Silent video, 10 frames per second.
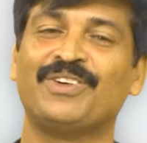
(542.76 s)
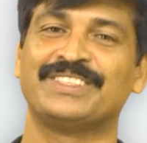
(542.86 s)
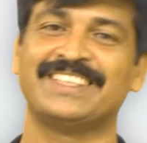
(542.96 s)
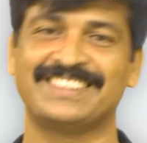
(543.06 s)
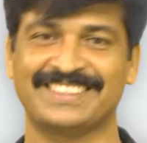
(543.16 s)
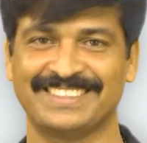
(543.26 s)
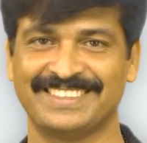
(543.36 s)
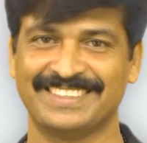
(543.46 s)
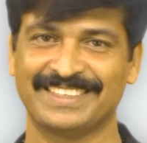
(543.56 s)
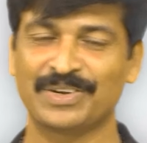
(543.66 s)
causes
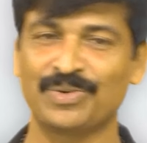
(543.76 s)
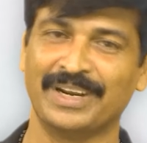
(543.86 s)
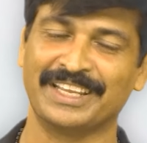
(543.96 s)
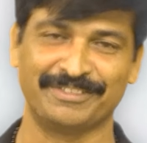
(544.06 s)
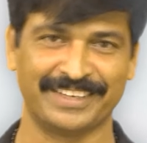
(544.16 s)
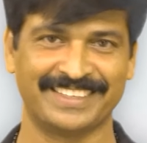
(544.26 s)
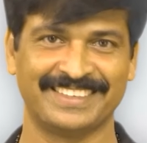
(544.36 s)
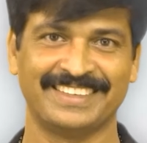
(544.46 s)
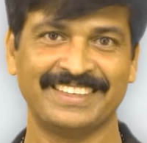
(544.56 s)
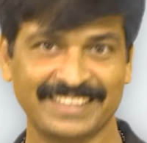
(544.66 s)
cooling effect.
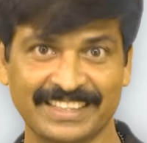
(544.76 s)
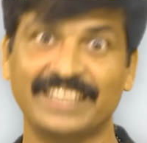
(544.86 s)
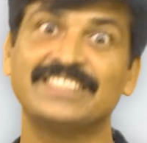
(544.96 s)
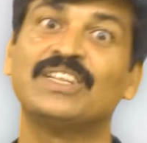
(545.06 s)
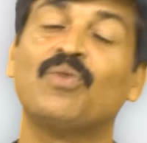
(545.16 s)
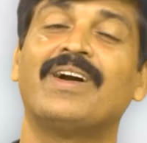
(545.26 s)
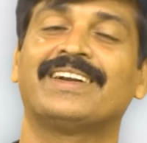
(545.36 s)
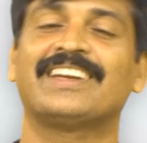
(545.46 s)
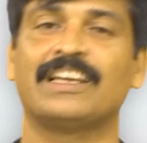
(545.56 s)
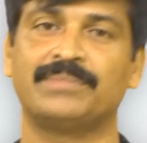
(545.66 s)
Thus, the
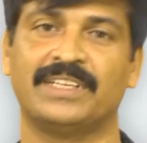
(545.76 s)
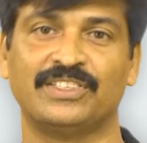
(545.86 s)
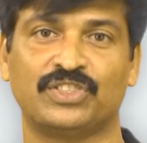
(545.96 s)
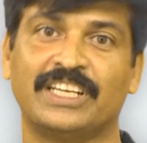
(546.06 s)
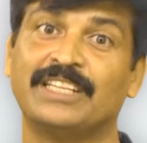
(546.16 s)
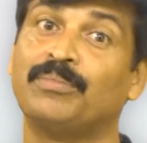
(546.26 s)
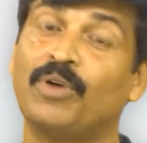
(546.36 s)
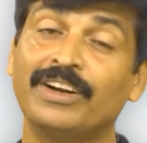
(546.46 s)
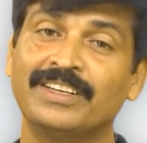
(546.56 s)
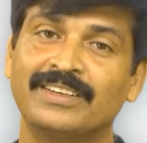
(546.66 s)
water kept inside the
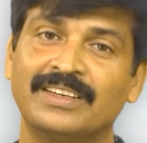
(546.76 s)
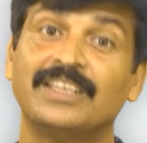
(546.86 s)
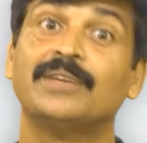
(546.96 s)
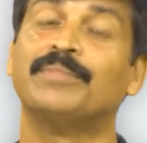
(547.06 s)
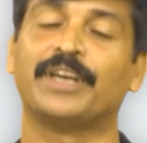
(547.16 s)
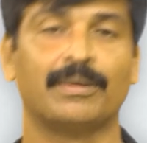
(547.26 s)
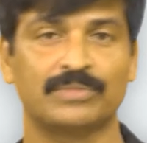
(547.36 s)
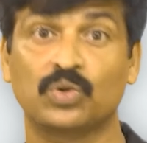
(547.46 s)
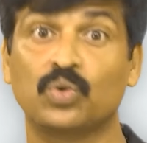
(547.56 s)
pot becomes